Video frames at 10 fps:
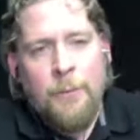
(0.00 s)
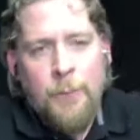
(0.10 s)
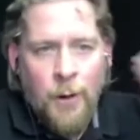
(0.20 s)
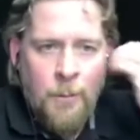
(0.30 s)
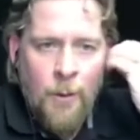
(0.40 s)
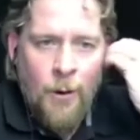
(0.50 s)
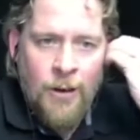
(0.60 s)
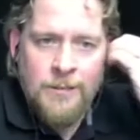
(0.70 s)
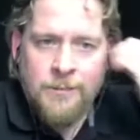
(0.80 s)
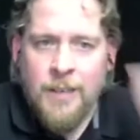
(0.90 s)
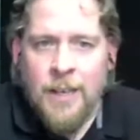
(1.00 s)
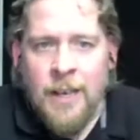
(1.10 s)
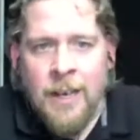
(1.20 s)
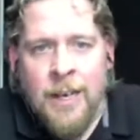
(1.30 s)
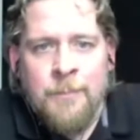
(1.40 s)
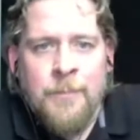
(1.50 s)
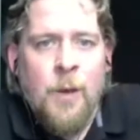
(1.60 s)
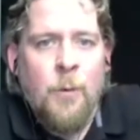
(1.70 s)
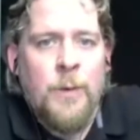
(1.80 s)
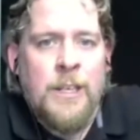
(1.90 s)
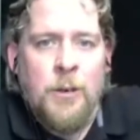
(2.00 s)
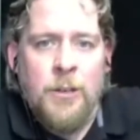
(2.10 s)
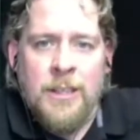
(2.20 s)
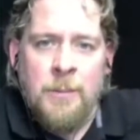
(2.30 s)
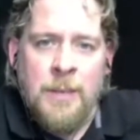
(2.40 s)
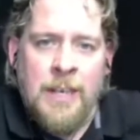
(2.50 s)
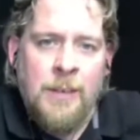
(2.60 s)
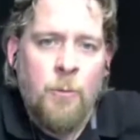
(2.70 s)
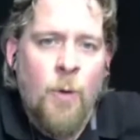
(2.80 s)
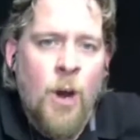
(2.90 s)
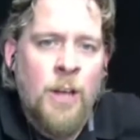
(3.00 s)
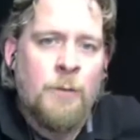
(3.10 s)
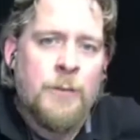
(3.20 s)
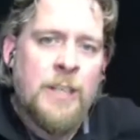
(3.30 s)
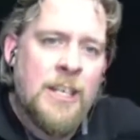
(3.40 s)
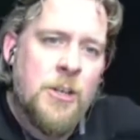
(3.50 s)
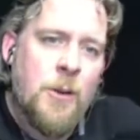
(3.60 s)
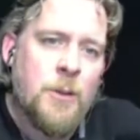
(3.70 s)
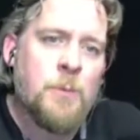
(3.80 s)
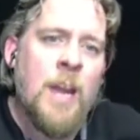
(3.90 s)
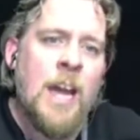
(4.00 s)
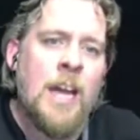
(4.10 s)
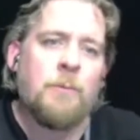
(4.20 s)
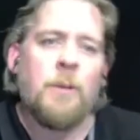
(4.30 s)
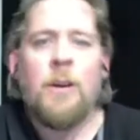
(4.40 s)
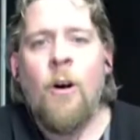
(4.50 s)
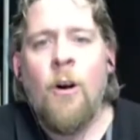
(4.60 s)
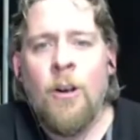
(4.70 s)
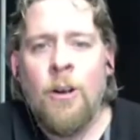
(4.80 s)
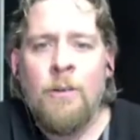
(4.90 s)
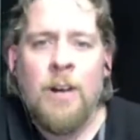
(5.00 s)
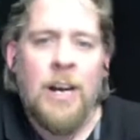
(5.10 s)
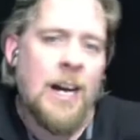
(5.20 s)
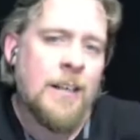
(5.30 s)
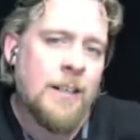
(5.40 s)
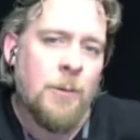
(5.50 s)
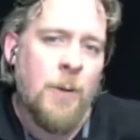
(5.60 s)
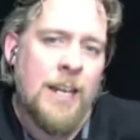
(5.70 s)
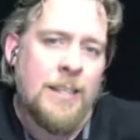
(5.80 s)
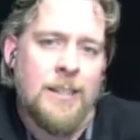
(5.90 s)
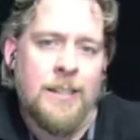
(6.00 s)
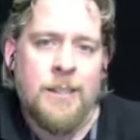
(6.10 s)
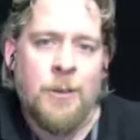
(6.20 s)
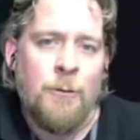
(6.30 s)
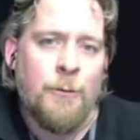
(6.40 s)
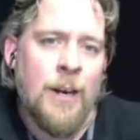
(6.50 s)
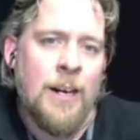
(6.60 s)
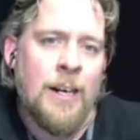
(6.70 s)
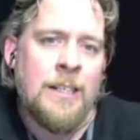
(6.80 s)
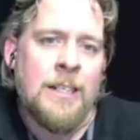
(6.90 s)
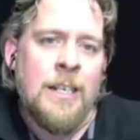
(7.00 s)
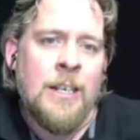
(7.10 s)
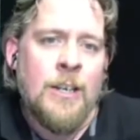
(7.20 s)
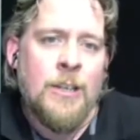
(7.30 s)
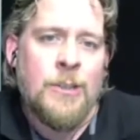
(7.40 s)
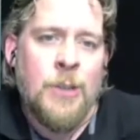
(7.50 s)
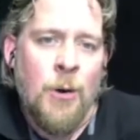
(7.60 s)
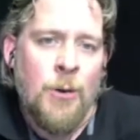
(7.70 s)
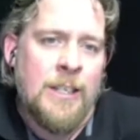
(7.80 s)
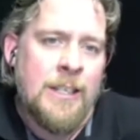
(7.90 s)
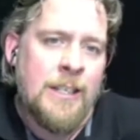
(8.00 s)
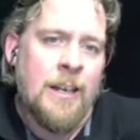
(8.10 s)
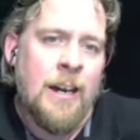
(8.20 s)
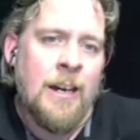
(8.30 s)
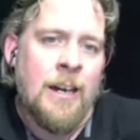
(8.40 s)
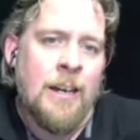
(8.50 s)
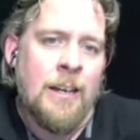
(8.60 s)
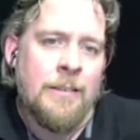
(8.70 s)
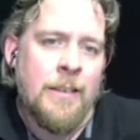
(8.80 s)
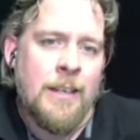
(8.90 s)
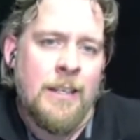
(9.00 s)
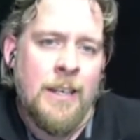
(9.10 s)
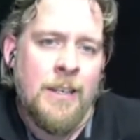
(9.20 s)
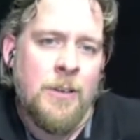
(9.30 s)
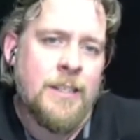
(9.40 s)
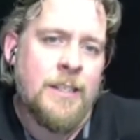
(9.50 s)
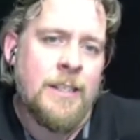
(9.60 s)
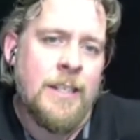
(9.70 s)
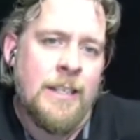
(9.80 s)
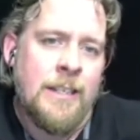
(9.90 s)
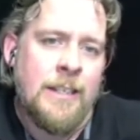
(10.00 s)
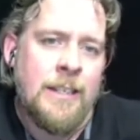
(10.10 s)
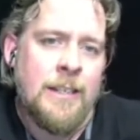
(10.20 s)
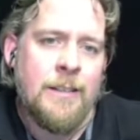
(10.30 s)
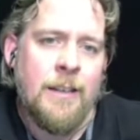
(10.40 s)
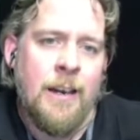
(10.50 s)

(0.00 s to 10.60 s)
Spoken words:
Furthermore, we could eliminate one of the issues we had with all our other devices so far. So the here you see the